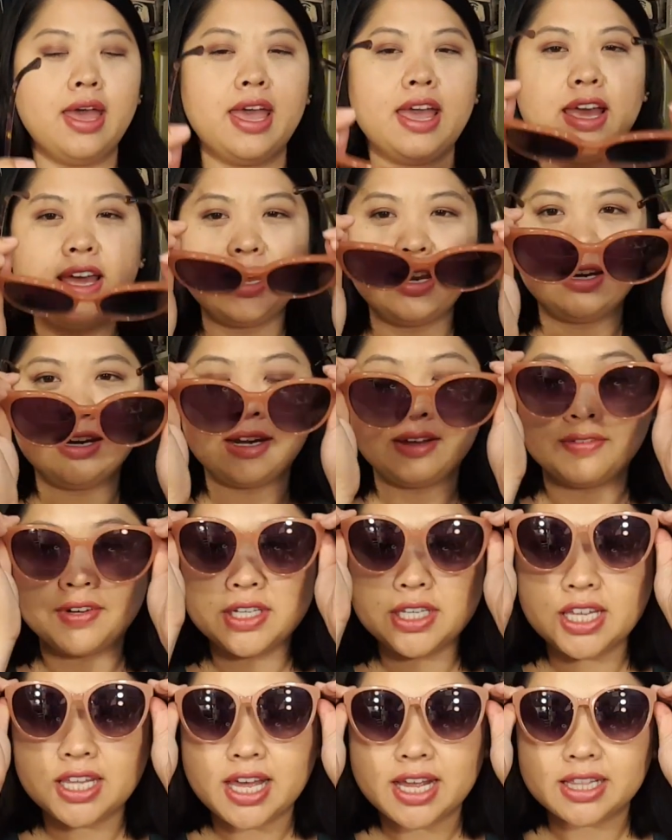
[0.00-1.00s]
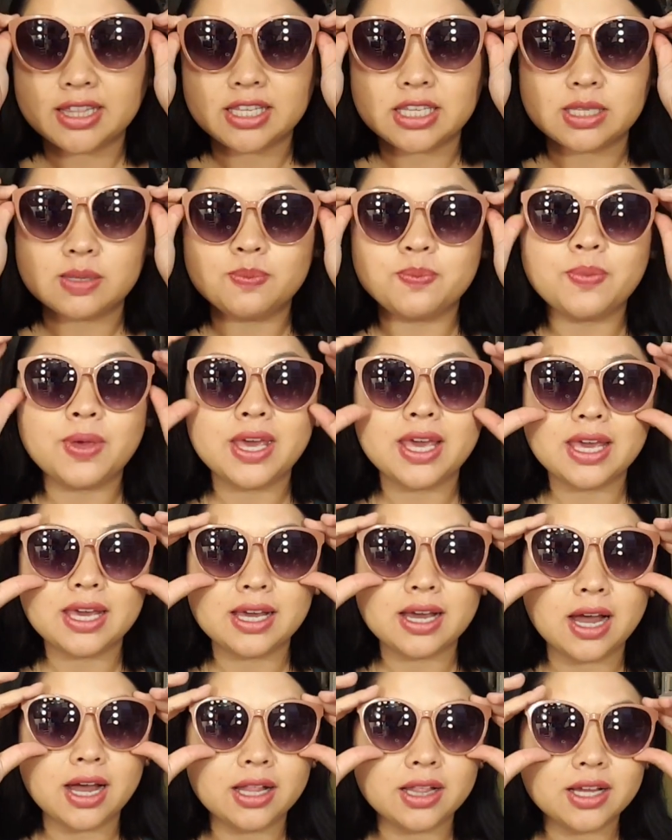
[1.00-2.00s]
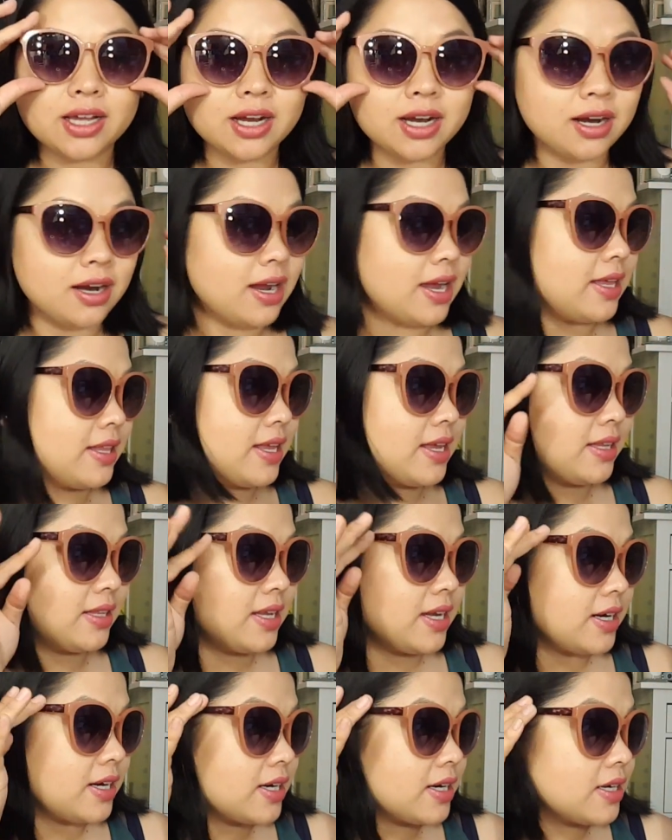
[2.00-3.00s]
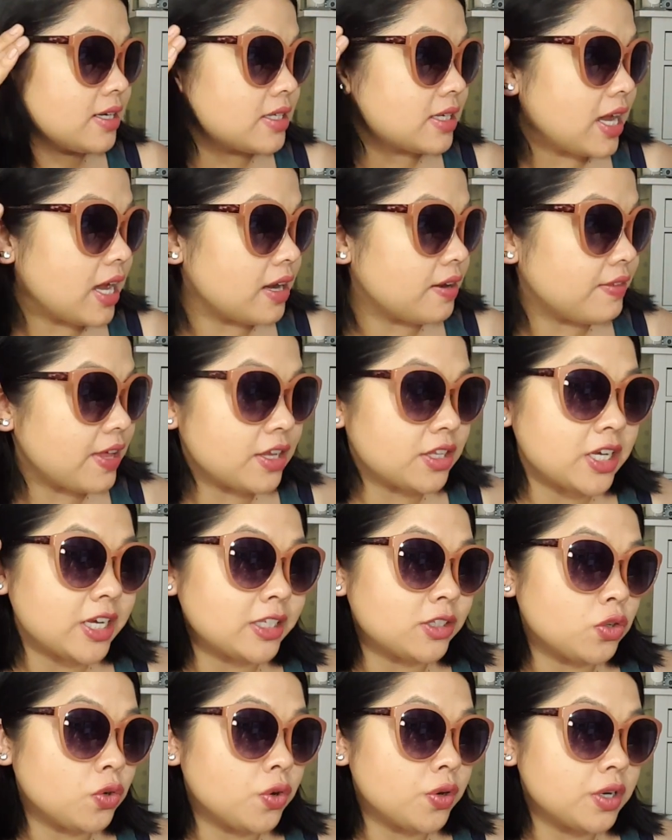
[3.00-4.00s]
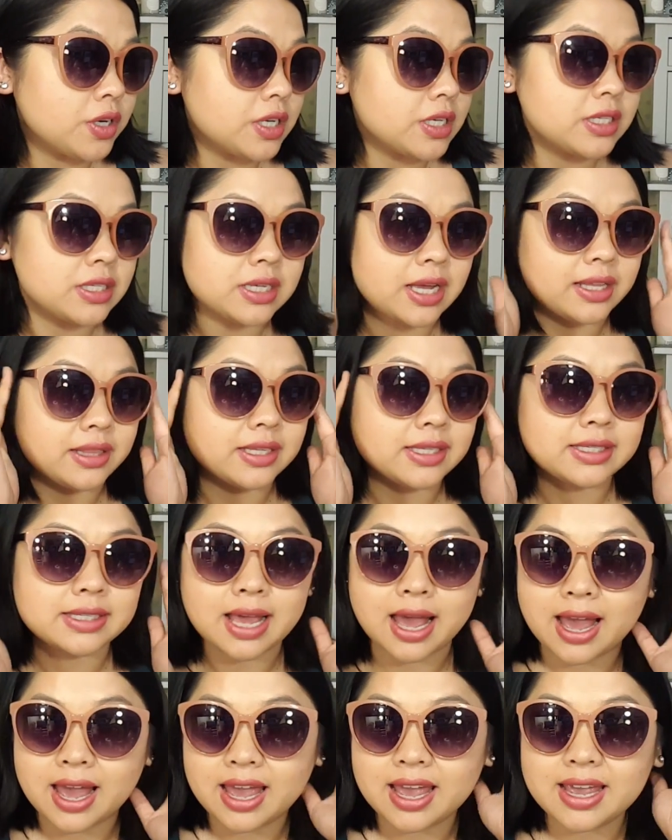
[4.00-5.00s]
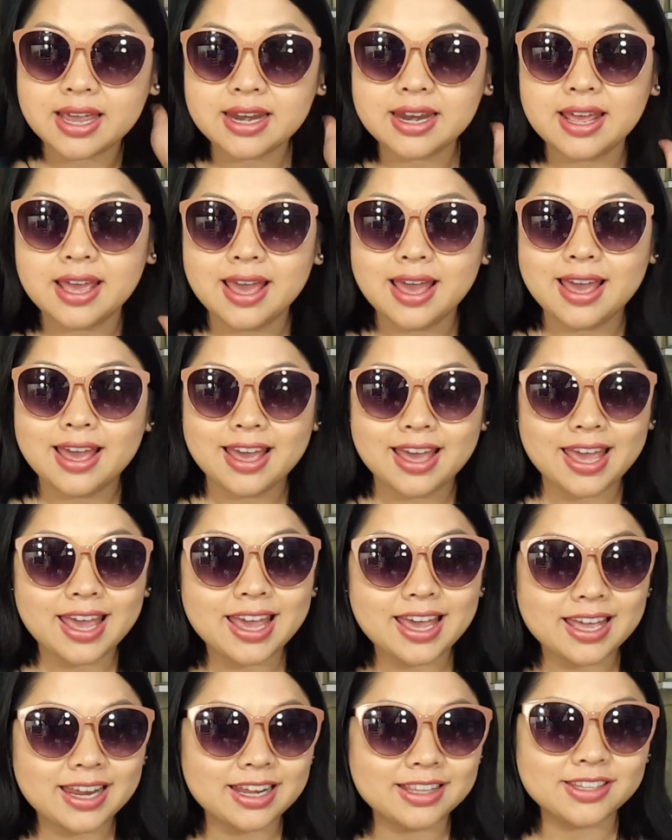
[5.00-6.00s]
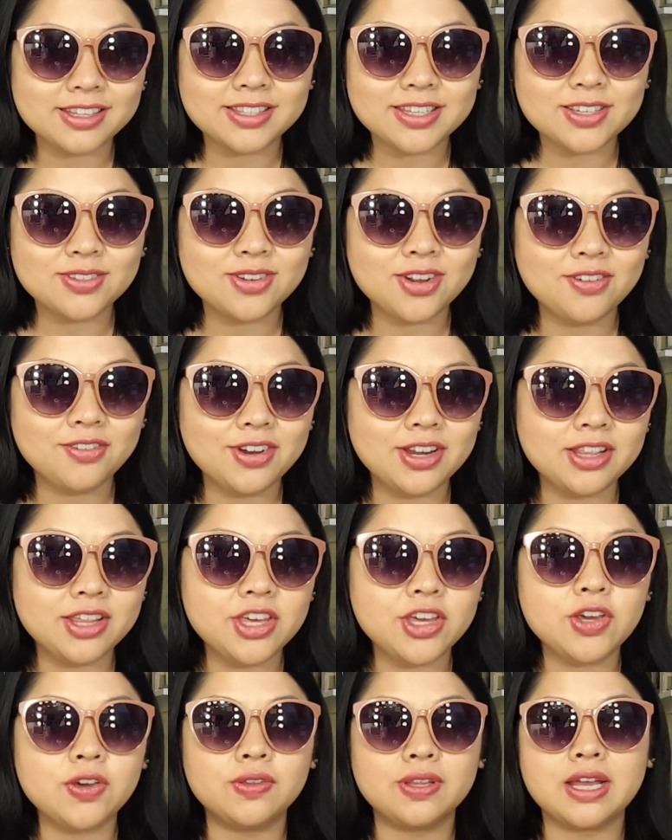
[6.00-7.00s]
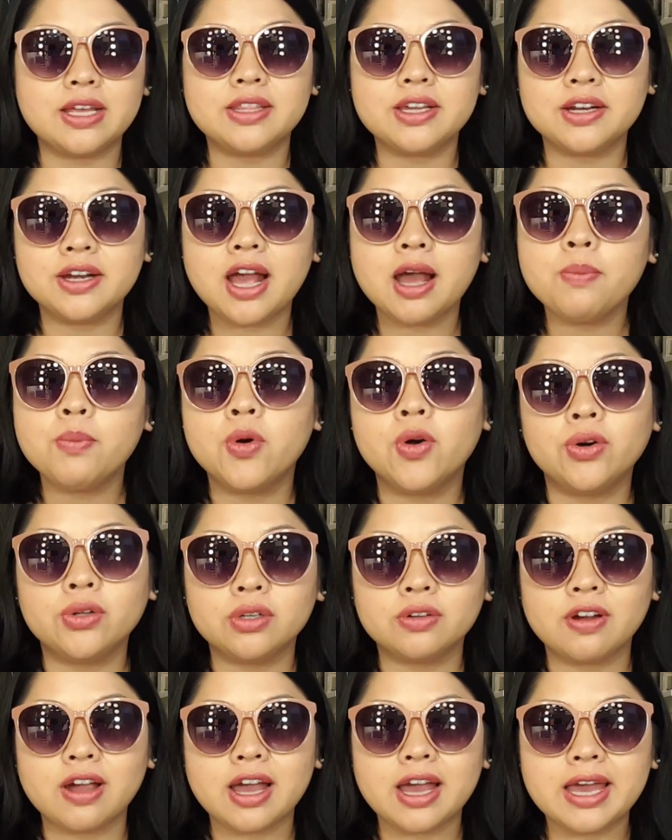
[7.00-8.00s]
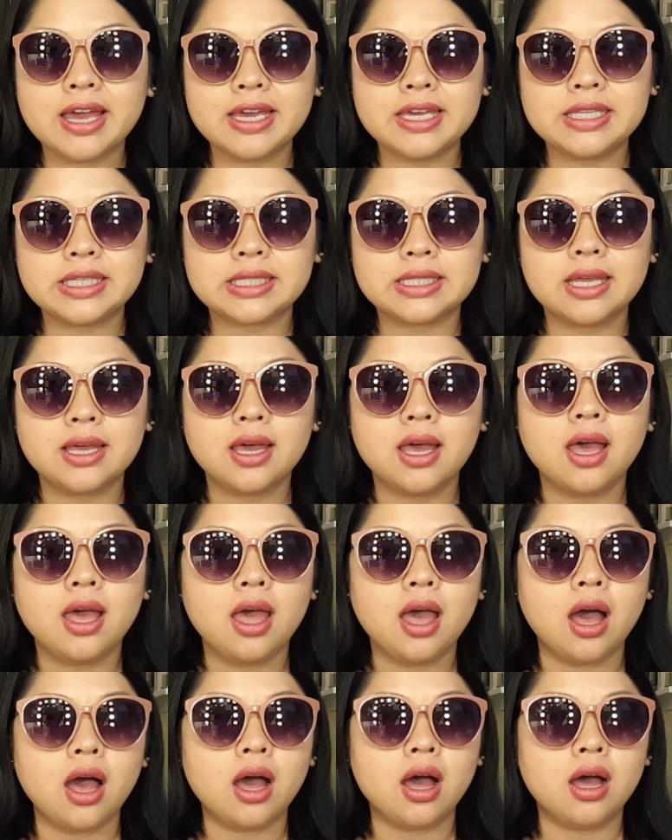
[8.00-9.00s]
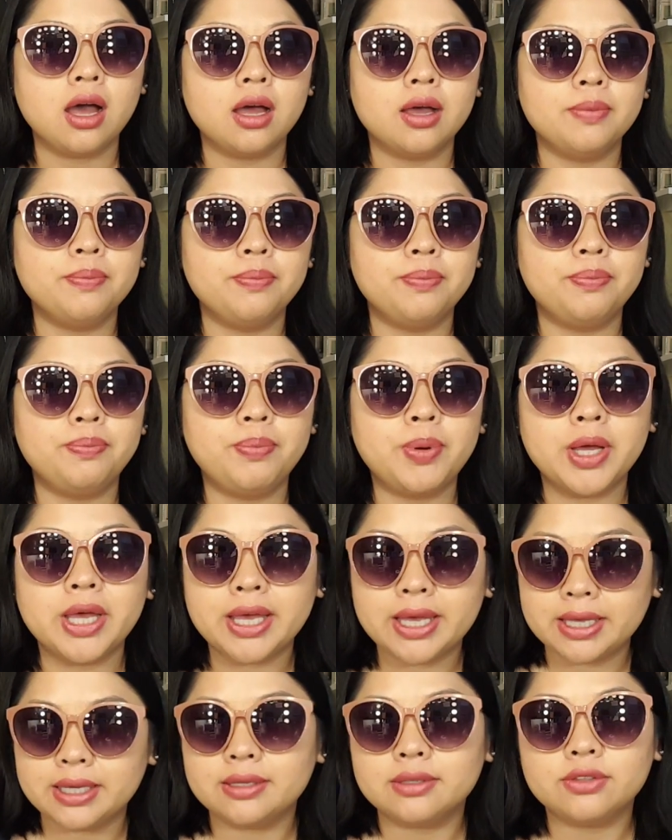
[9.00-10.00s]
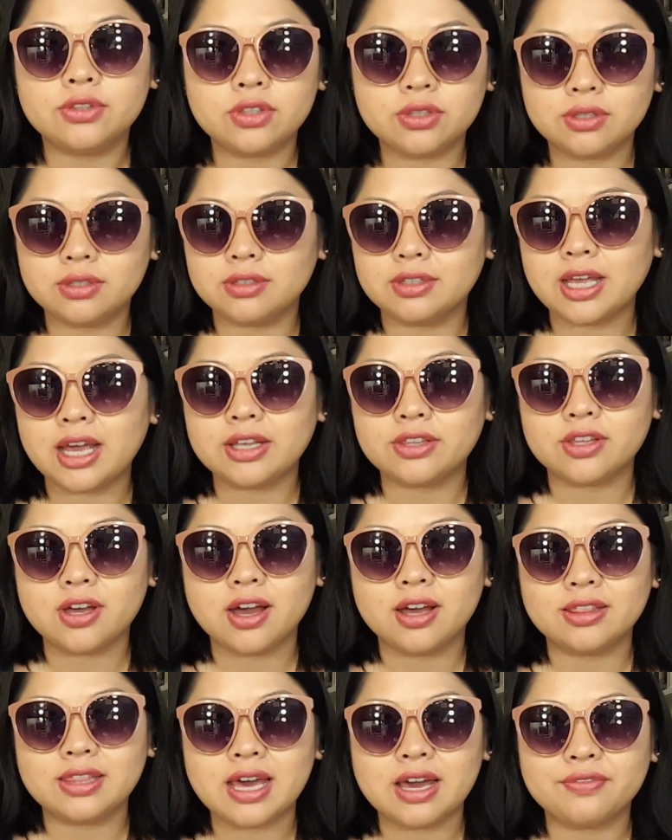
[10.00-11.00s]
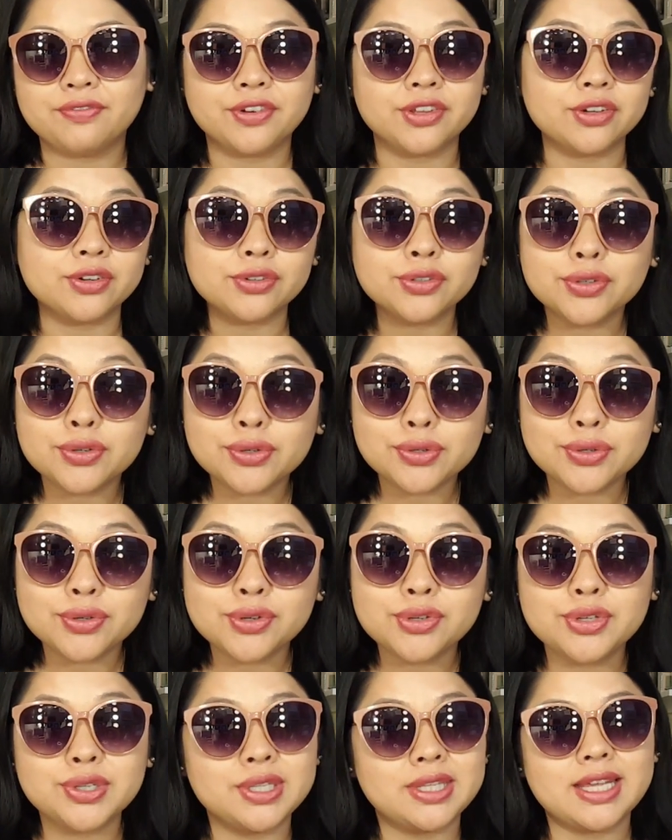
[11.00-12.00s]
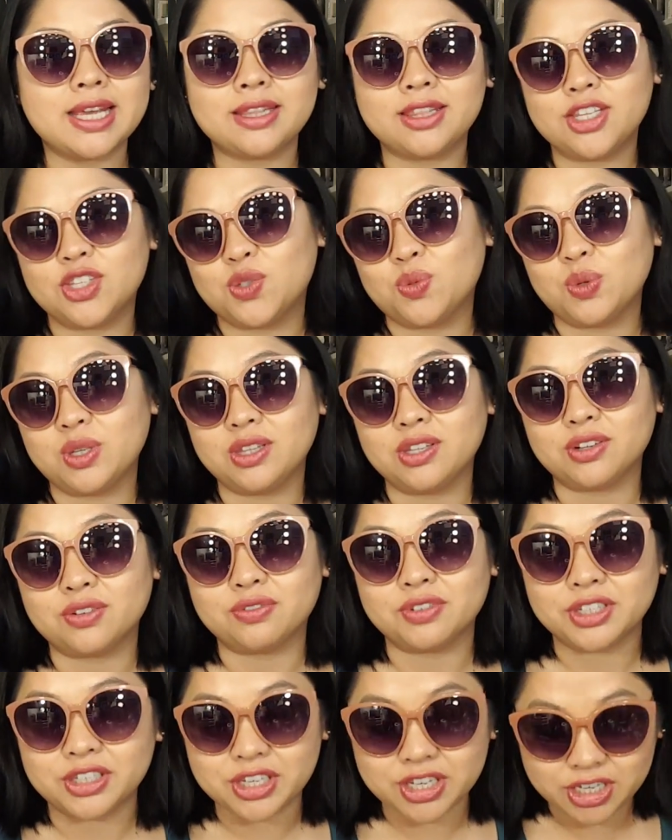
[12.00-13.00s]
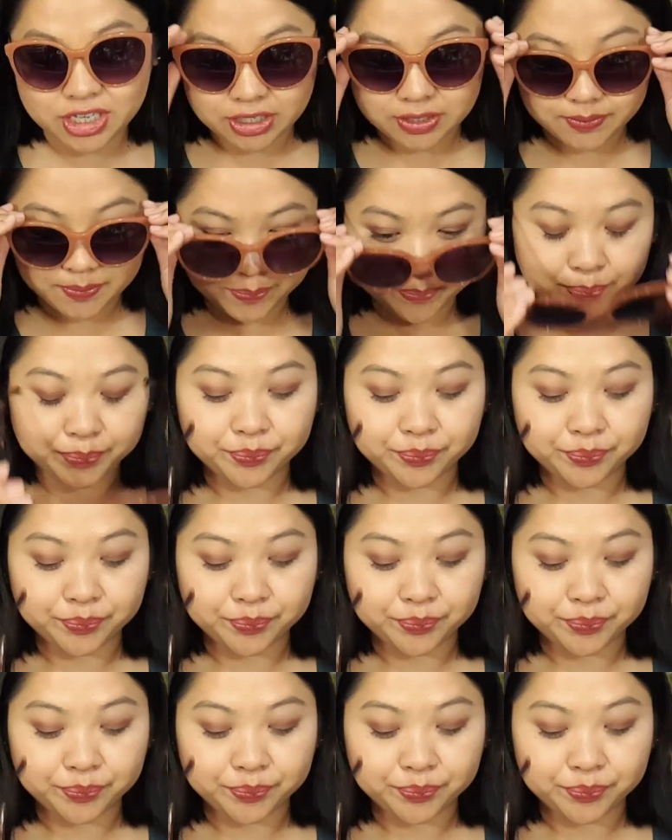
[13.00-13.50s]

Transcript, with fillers: And I really like this pink color. And then there's kind of like that tortoise on the side and I thought these are really cute. Now they're not polarized, uh, but I thought that for the cruise that this would look really cute.